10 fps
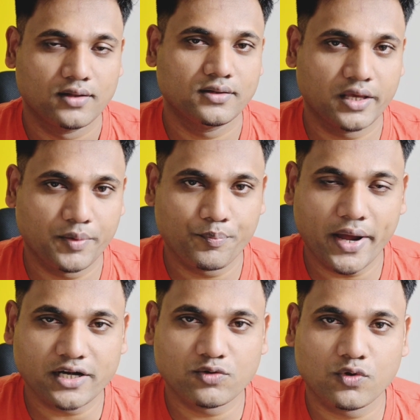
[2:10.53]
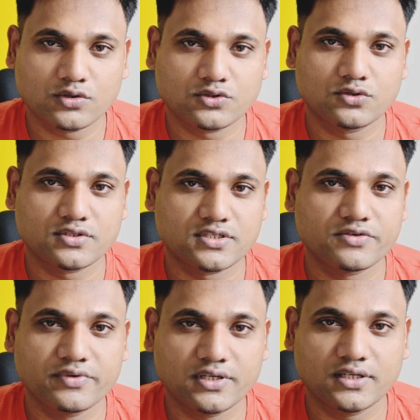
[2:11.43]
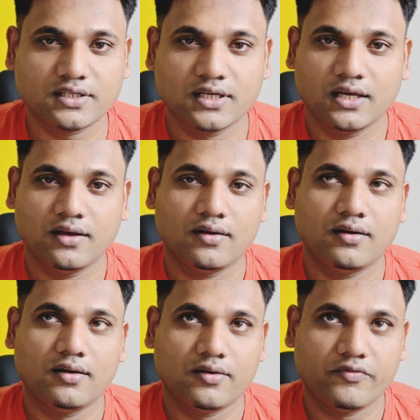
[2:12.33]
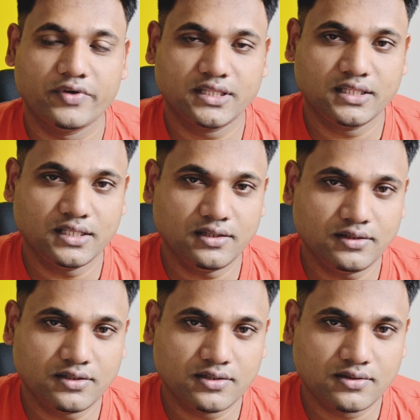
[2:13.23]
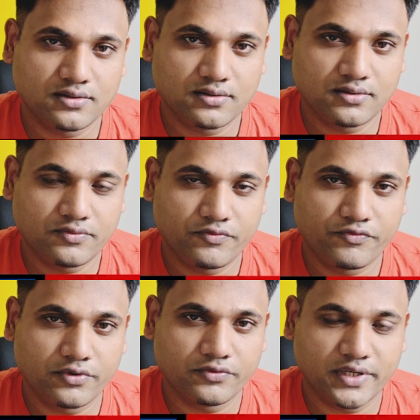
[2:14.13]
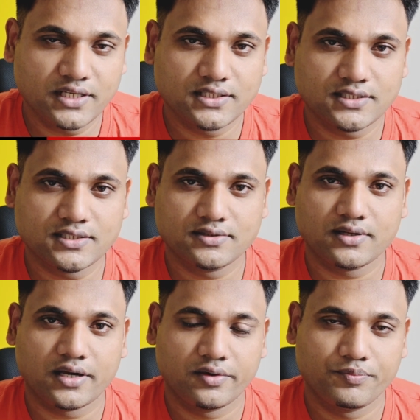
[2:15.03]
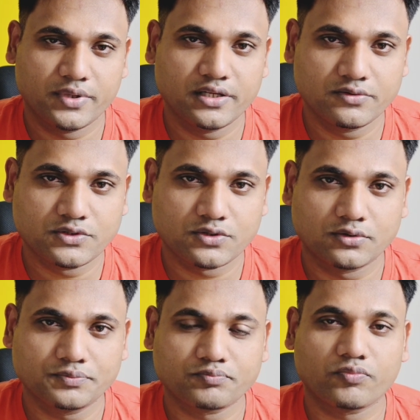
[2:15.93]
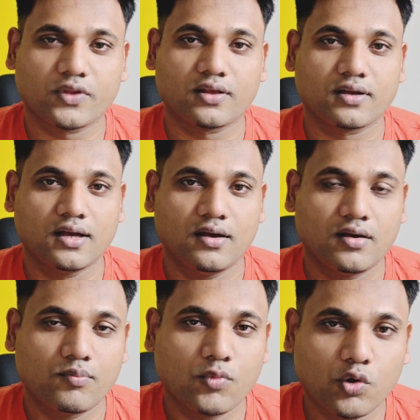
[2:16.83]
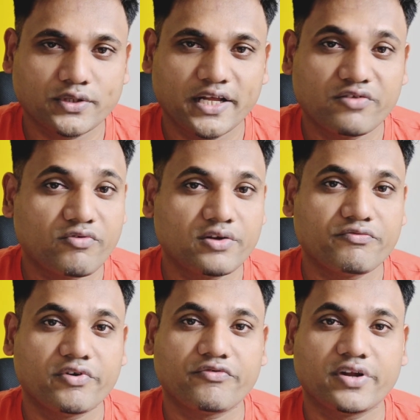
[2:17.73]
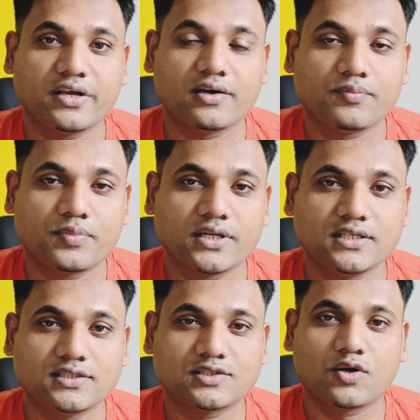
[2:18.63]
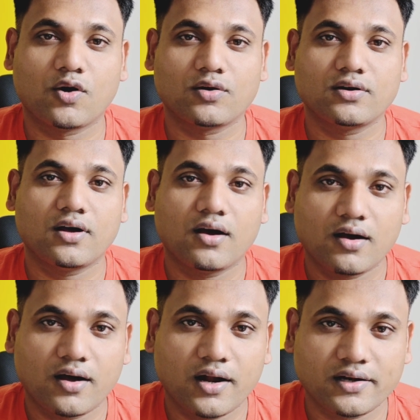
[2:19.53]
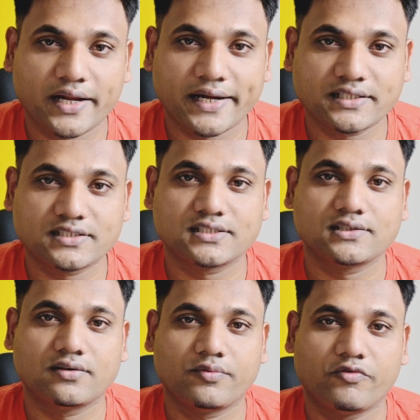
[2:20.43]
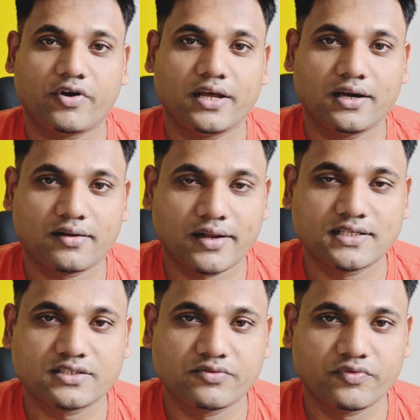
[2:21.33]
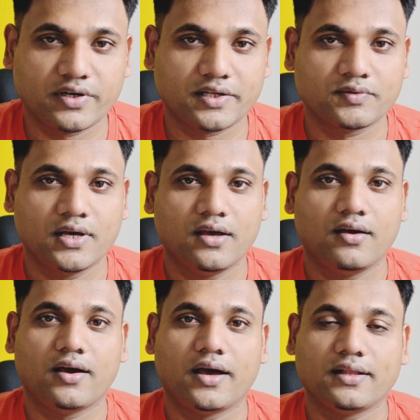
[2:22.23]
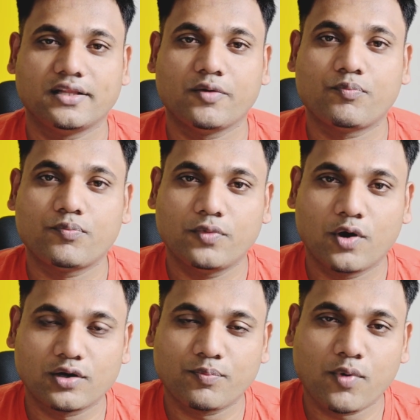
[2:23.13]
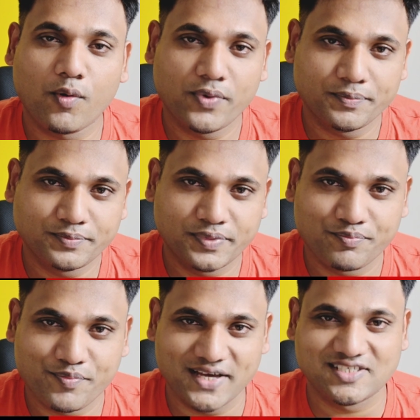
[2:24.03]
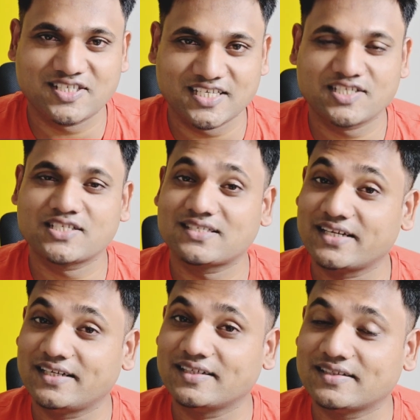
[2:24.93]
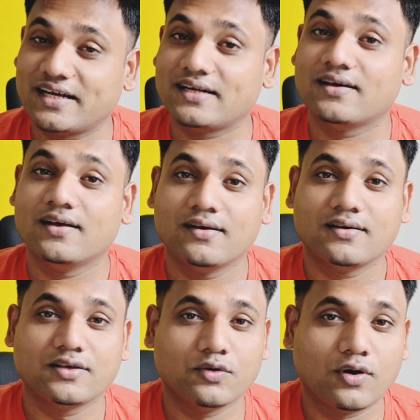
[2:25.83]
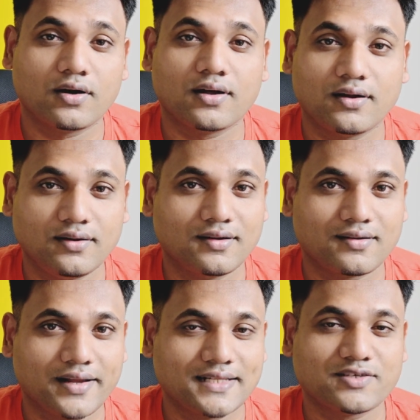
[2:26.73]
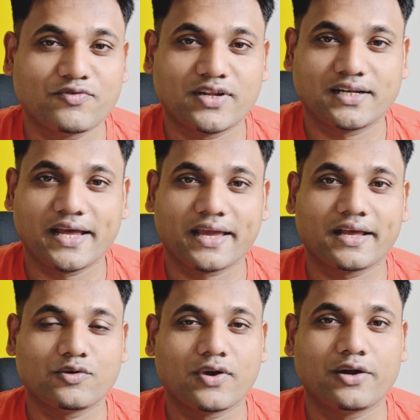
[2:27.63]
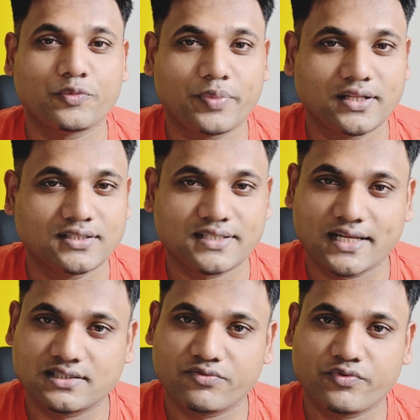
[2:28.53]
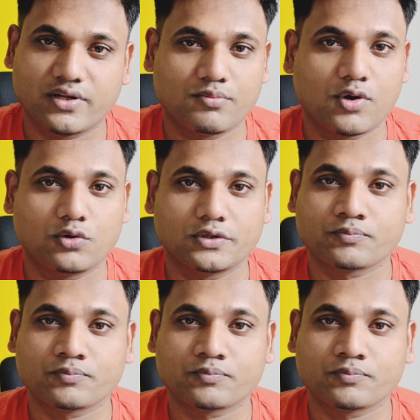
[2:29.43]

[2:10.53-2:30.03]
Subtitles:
The impact was so severe, within few days, I believe so, more than 150 companies got attacked via ransomware, and they got a pop-up message stating that you are under ransomware attack and you have to pay this ransomware amount.